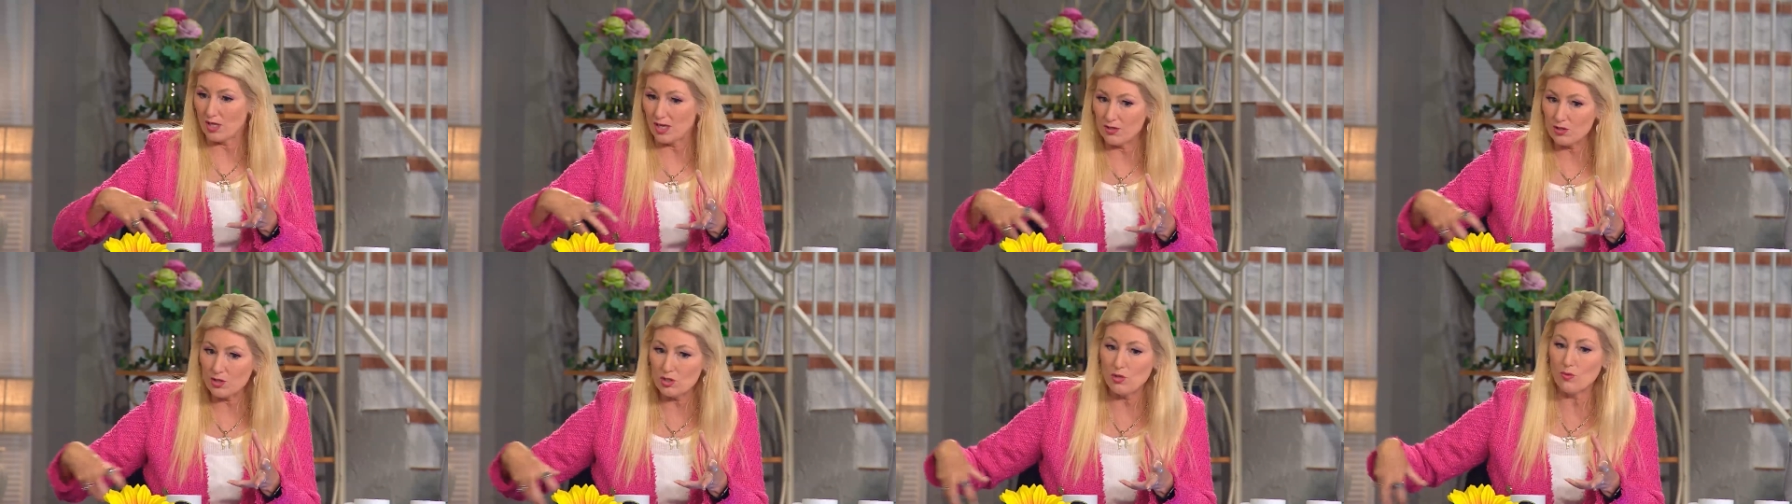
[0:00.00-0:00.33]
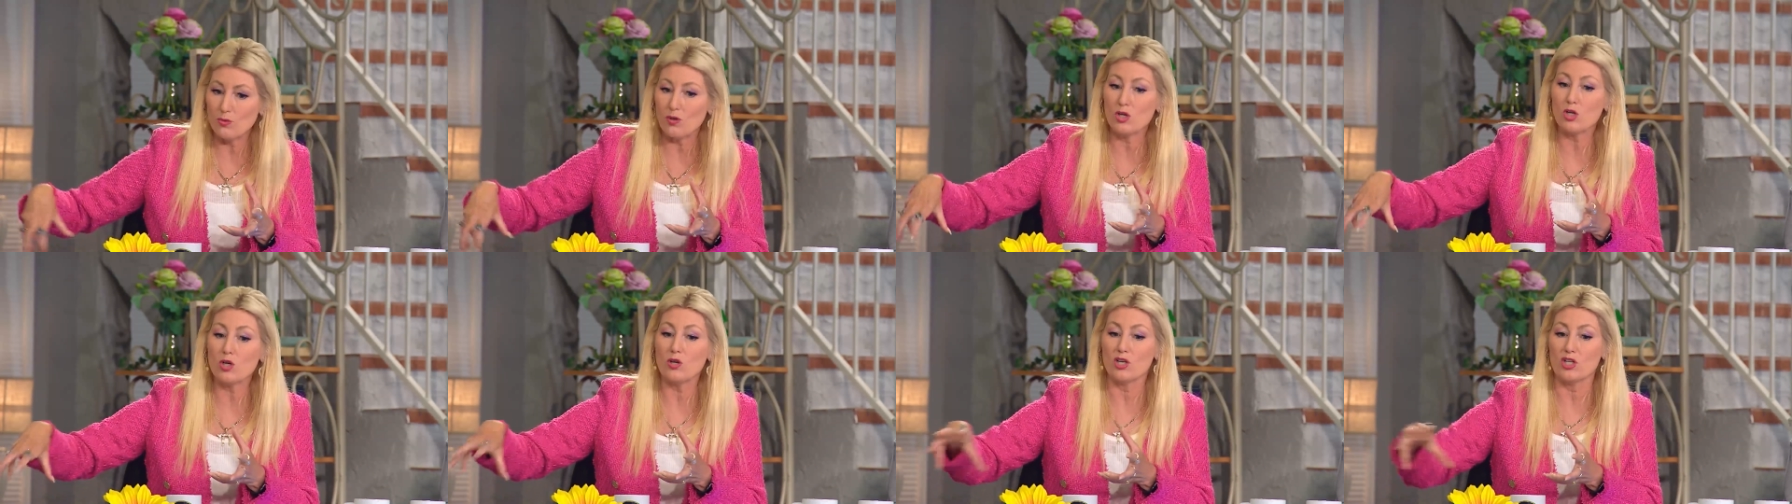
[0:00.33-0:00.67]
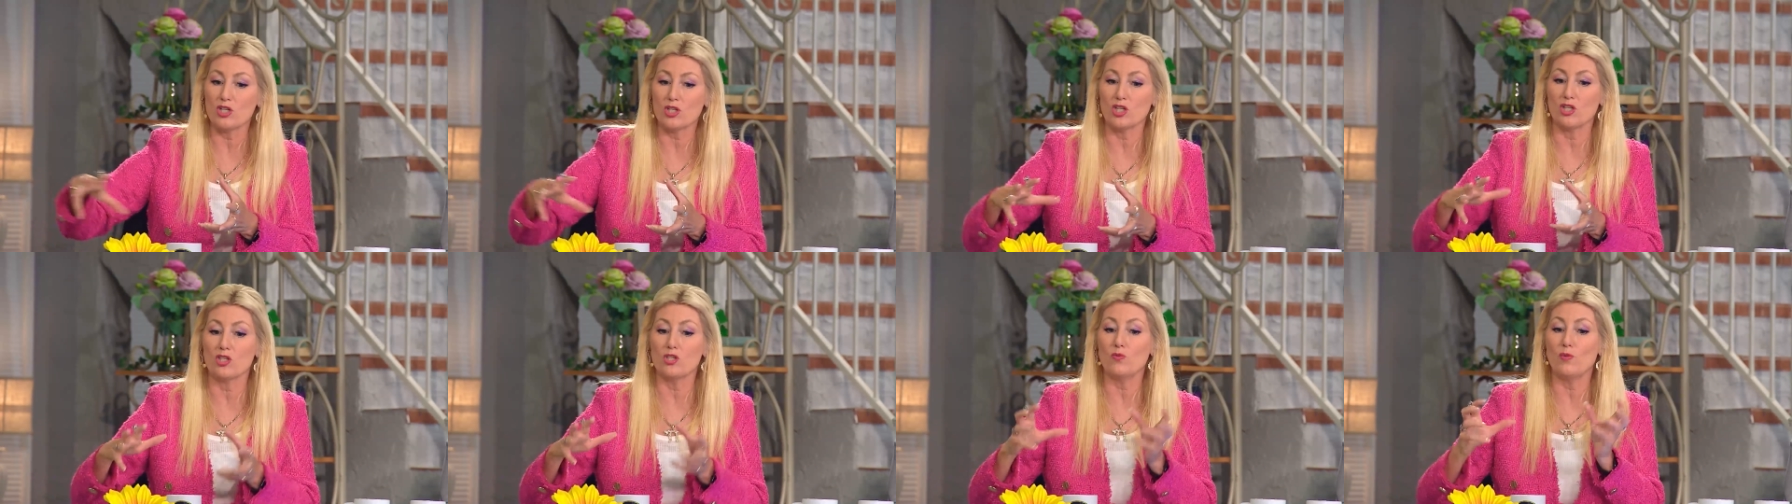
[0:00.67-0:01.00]
us who are
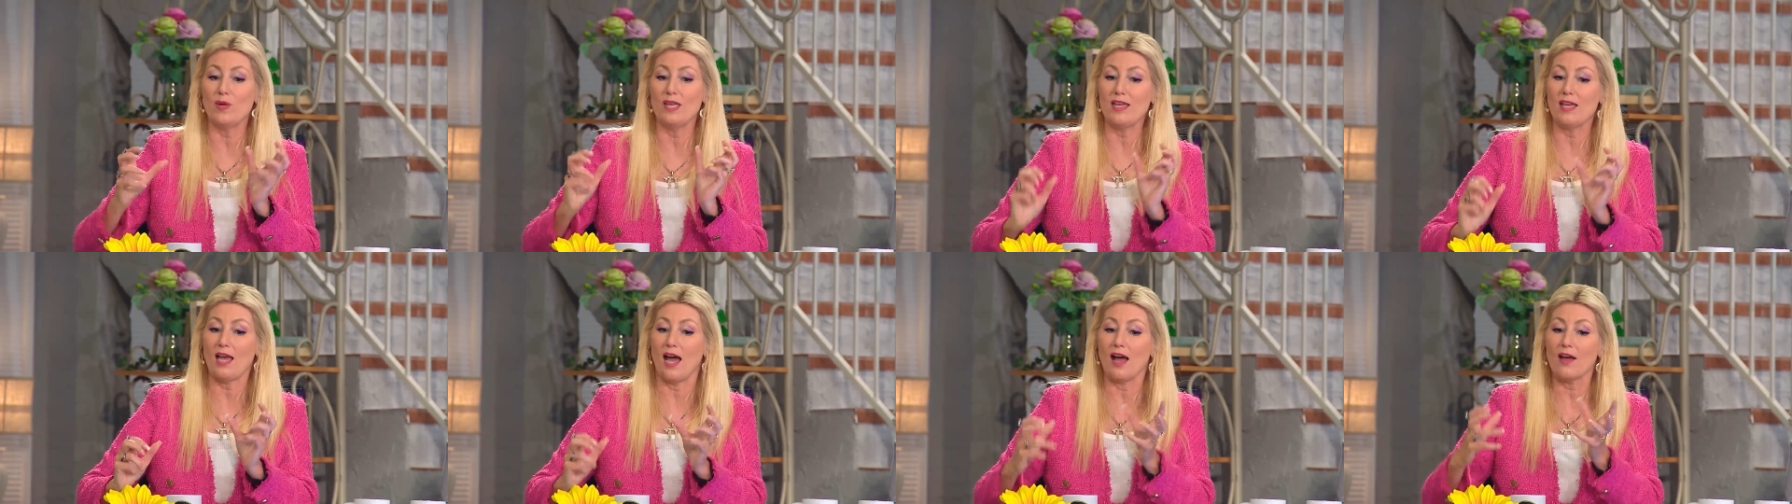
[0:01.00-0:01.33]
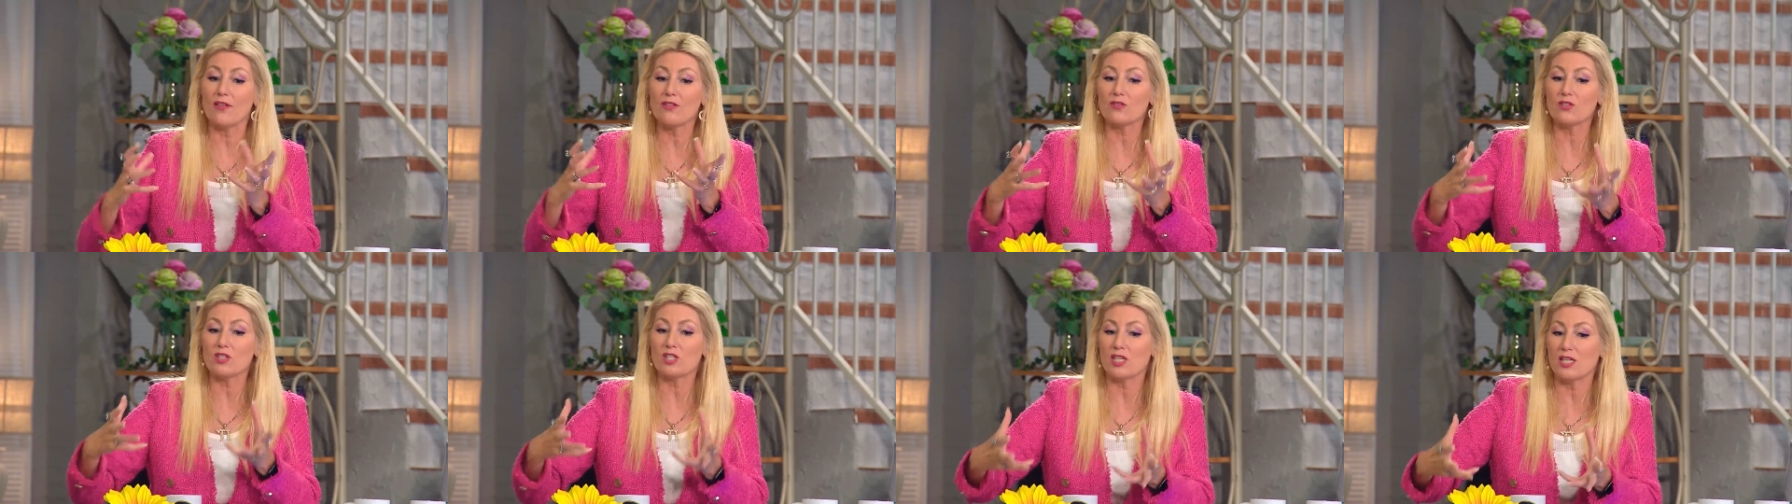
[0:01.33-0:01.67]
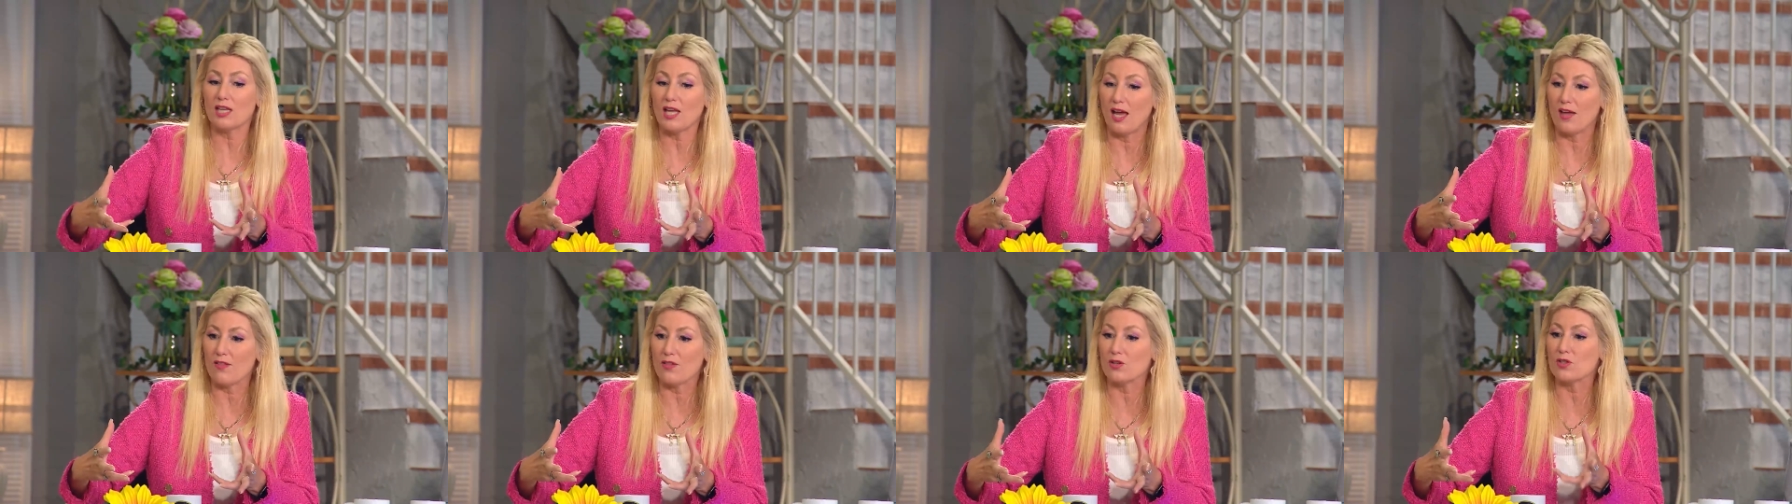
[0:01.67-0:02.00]
Christians, we gather
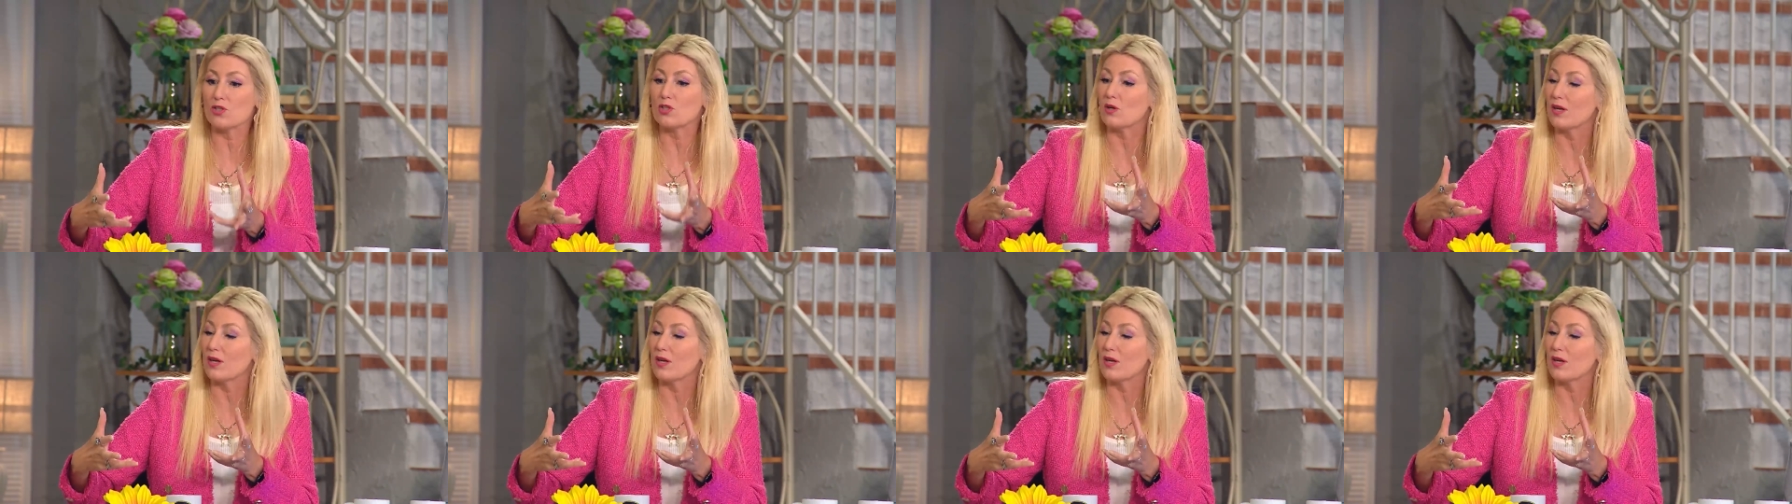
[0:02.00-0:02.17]
together